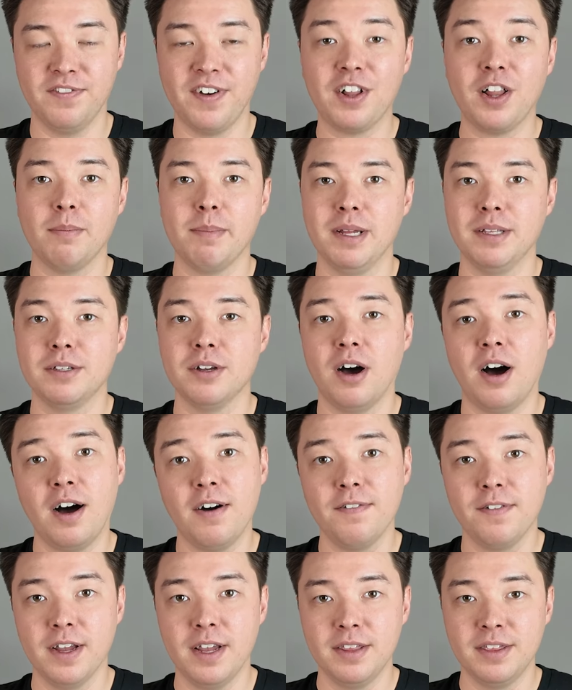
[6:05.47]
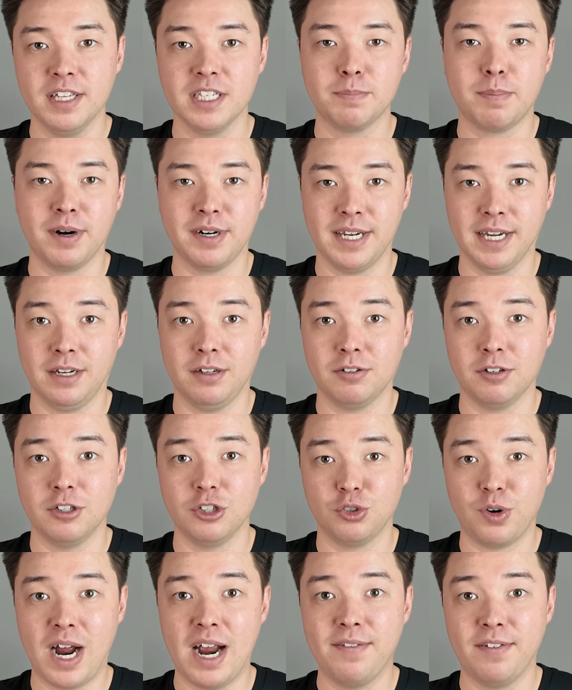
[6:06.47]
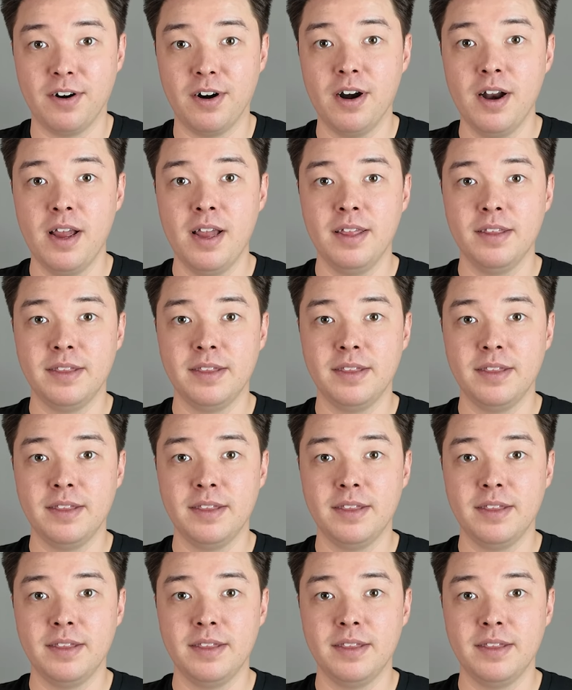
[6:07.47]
development of this particular driver.